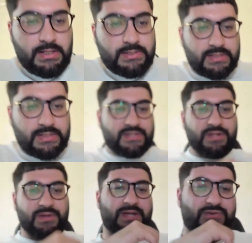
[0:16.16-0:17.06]
This is going
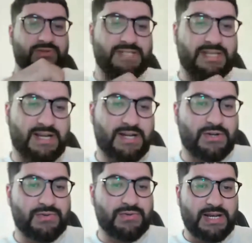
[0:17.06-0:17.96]
to be interesting. I know it
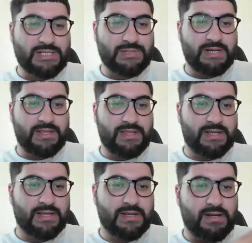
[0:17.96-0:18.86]
was a last minute
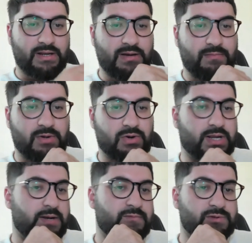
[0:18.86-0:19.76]
thing.
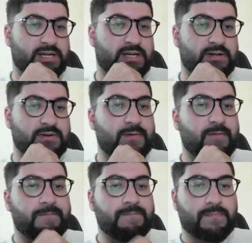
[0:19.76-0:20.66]
McGregor pulled out,
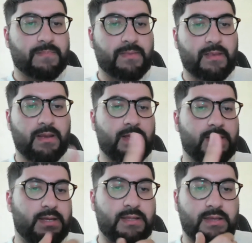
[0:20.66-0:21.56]
and
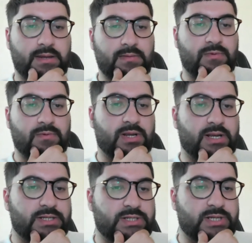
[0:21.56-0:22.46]
then the McGregor
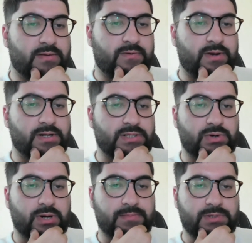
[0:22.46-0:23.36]
and Chandler fight got
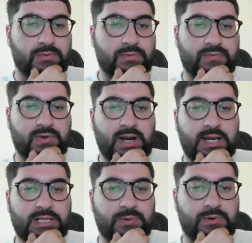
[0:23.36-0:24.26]
scrapped. So, we've got
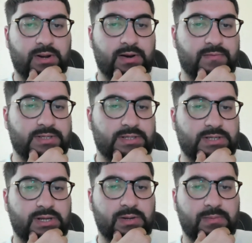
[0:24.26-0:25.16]
Alex Pereira versus
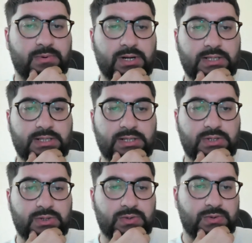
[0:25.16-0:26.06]
Jiri Prochazka
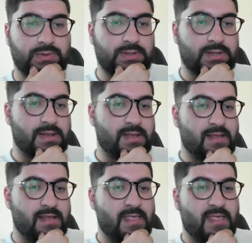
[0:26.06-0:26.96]
2.
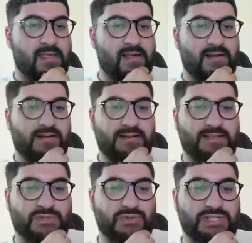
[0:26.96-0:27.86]

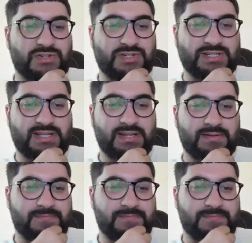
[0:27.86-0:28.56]
This one's interesting.